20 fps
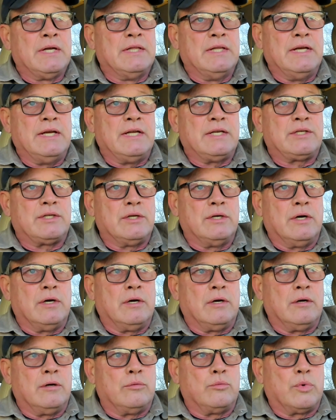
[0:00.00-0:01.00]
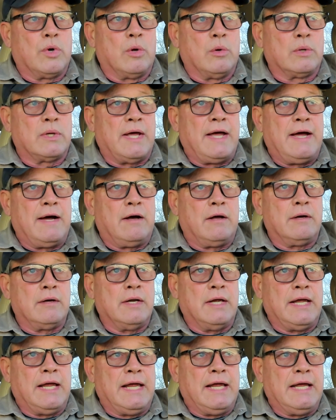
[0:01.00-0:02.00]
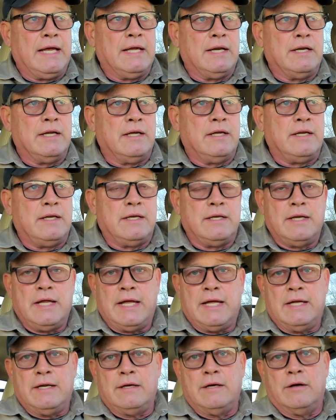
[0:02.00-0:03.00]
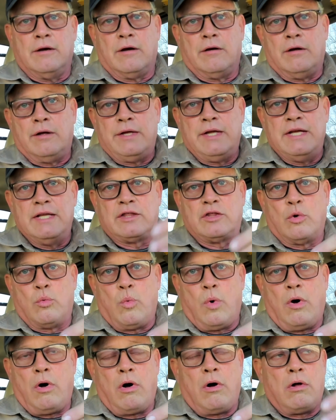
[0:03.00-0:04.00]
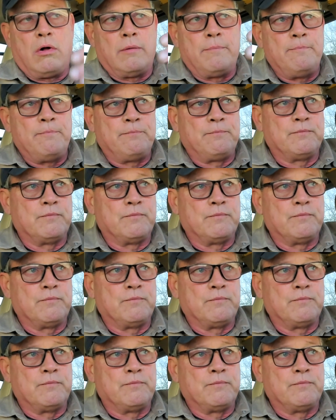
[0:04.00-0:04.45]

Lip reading: that rolled out, and it hit the wall